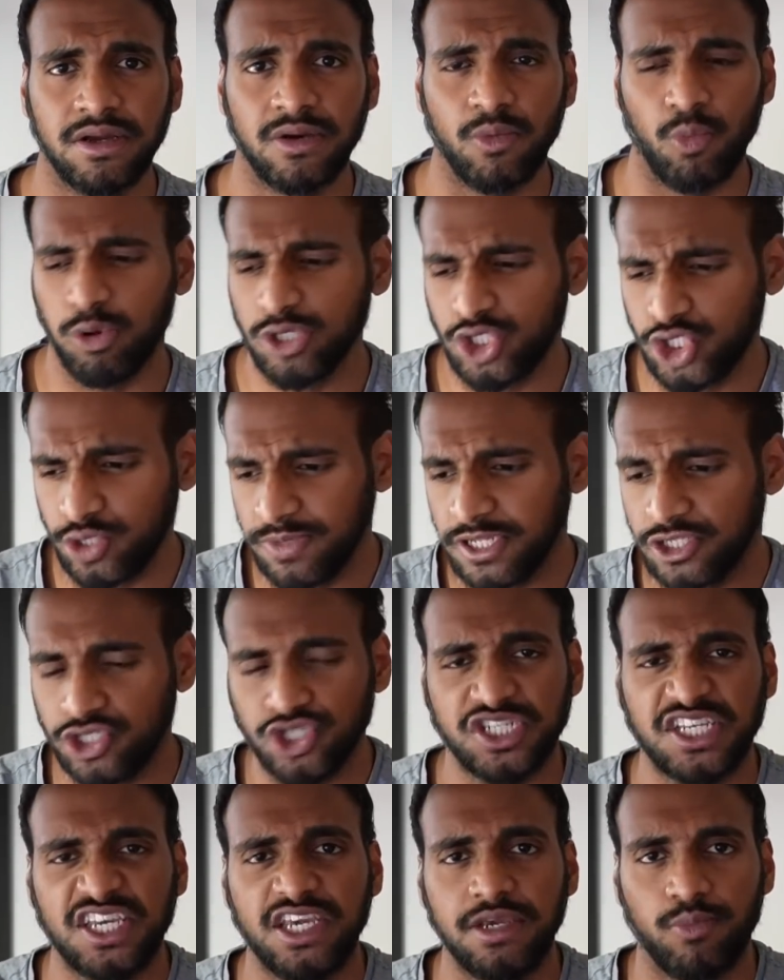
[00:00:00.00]
What do you mean
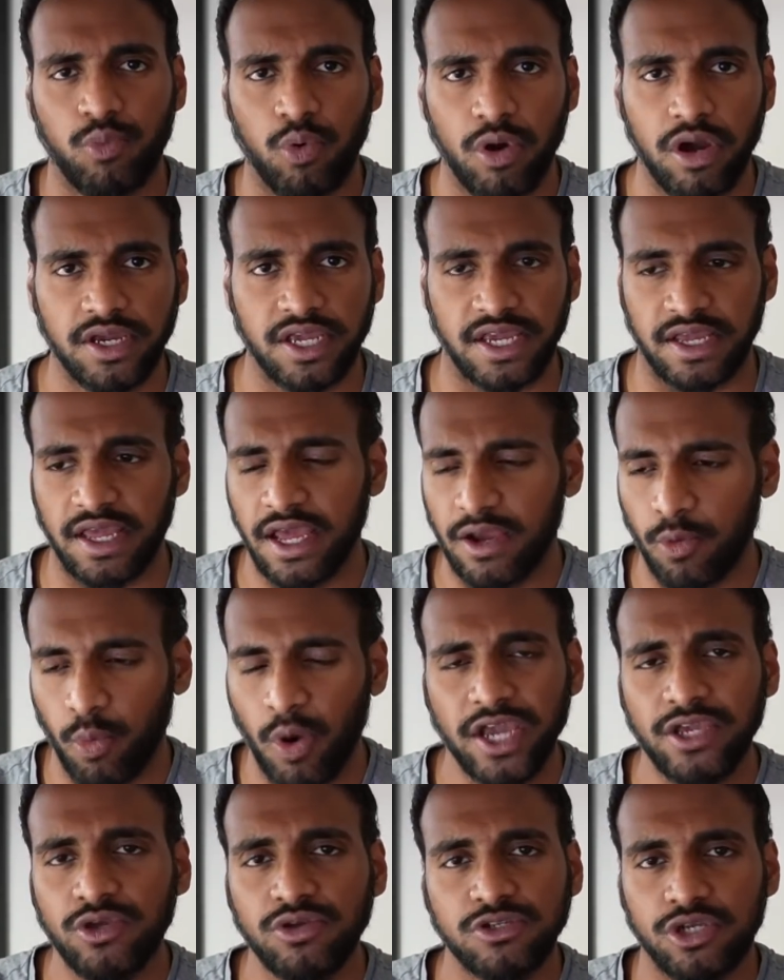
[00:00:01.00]
just keep working?
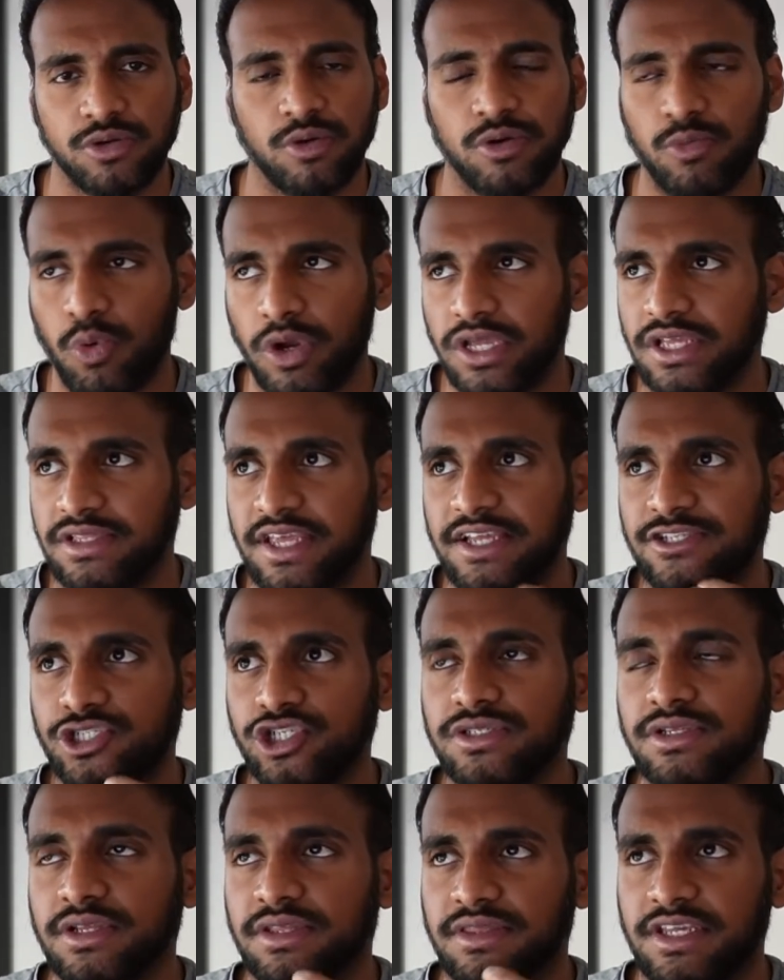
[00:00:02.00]

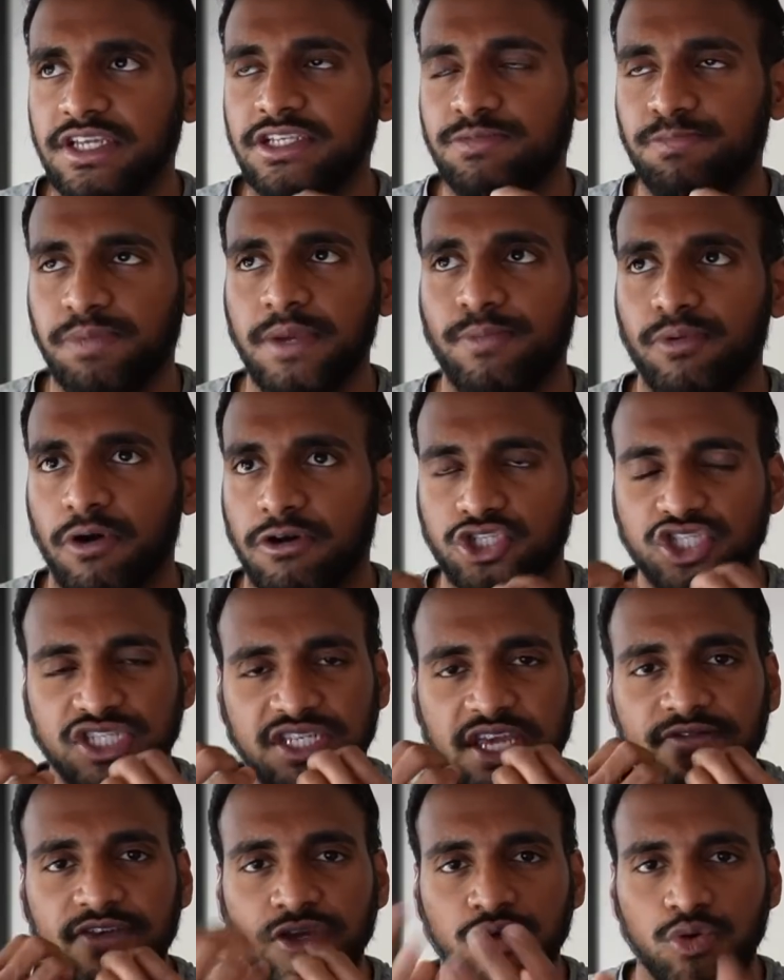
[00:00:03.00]
These people are just
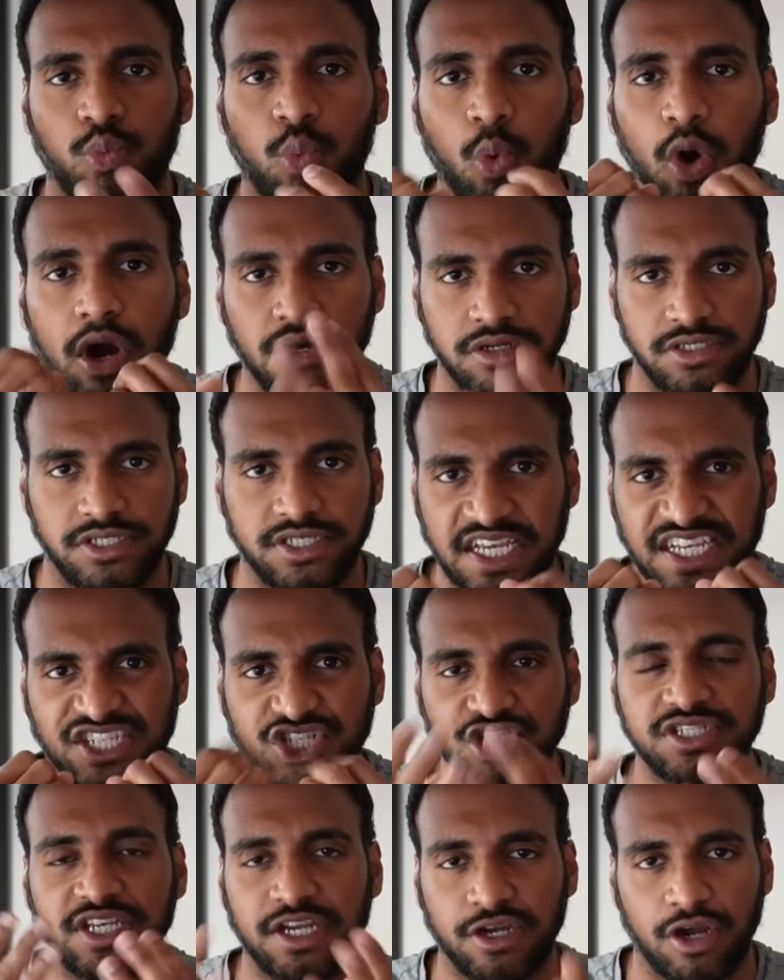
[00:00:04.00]
giving you words. It's
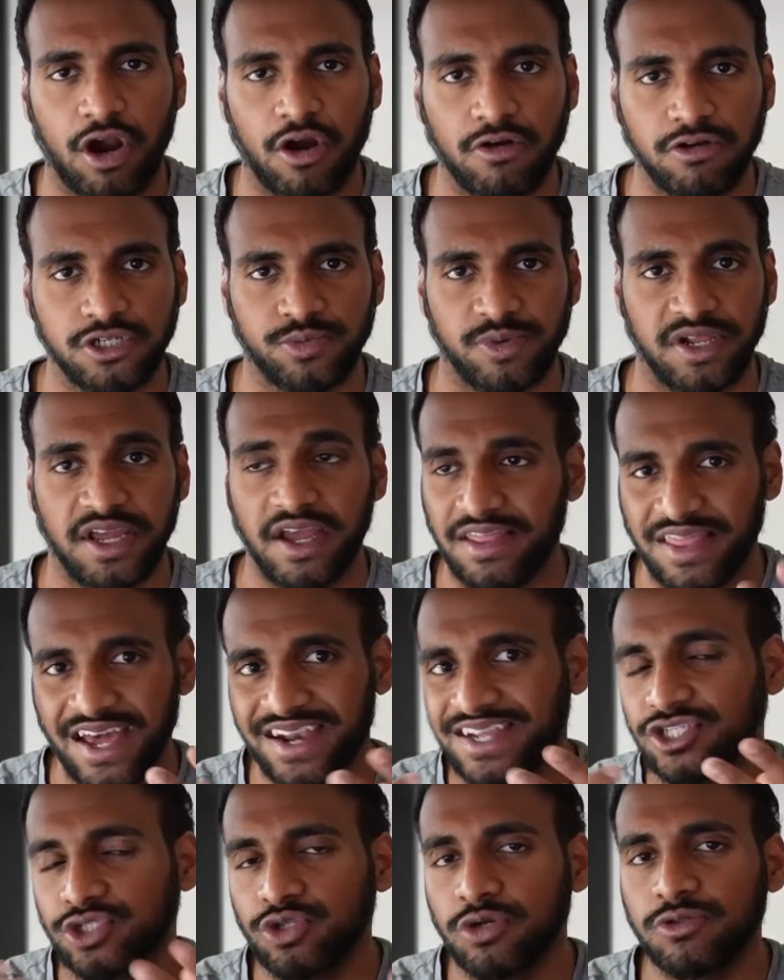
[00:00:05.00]
just encouragement. That
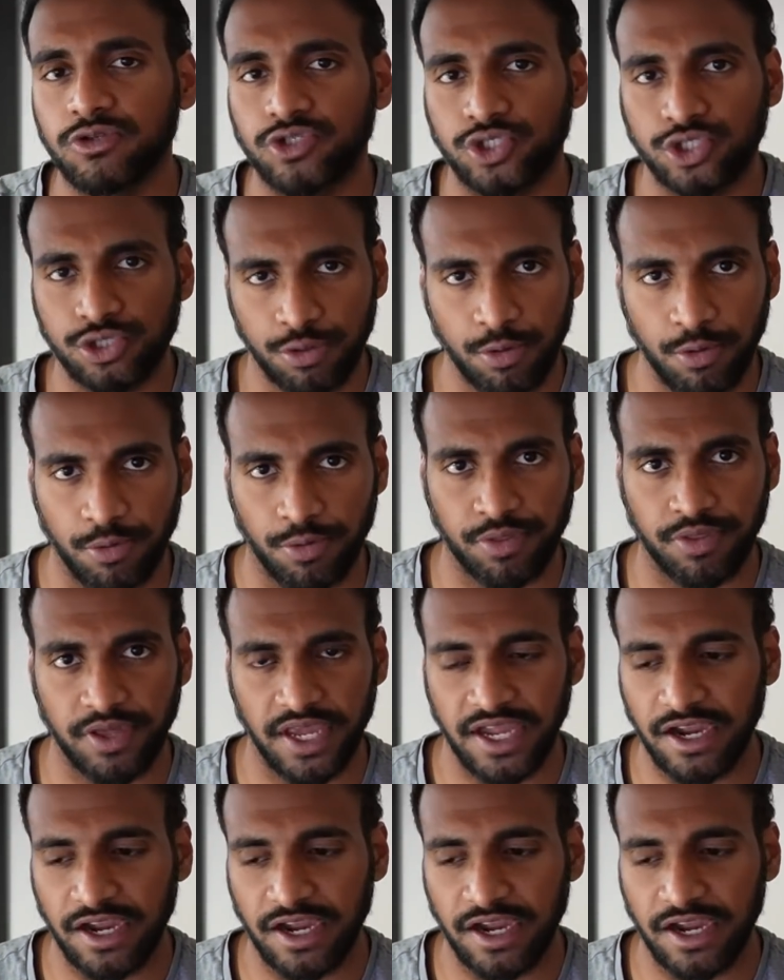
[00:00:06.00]
is not the truth.